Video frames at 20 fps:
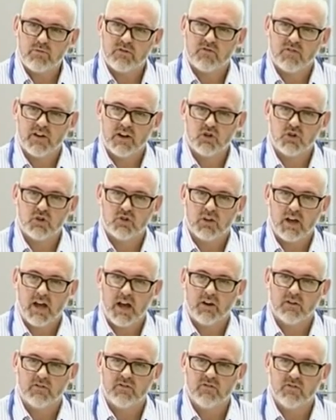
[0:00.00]
profession that
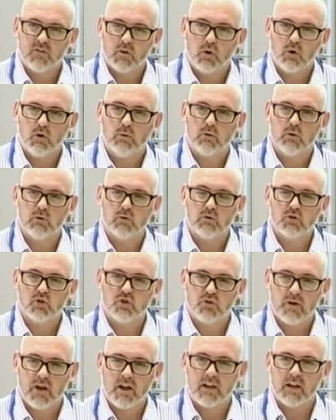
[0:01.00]
had a formal
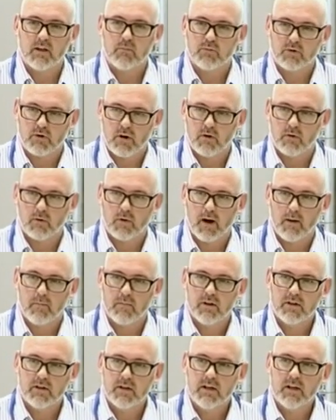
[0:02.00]
training
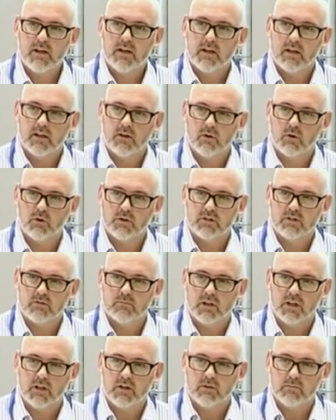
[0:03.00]
programme in order to
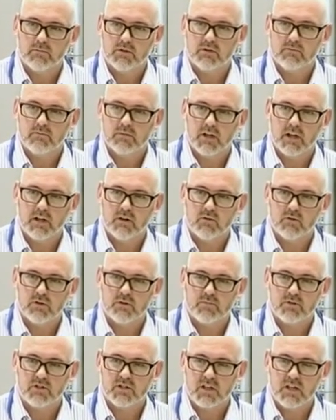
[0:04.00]
become somebody who
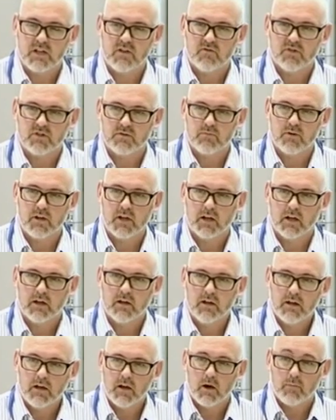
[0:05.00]
was perceived as being
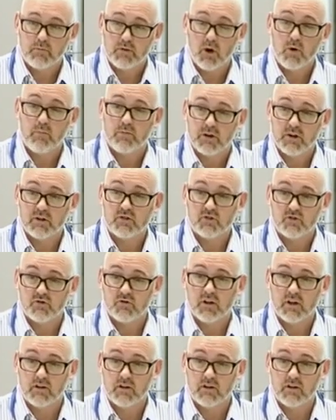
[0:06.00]
appropriate to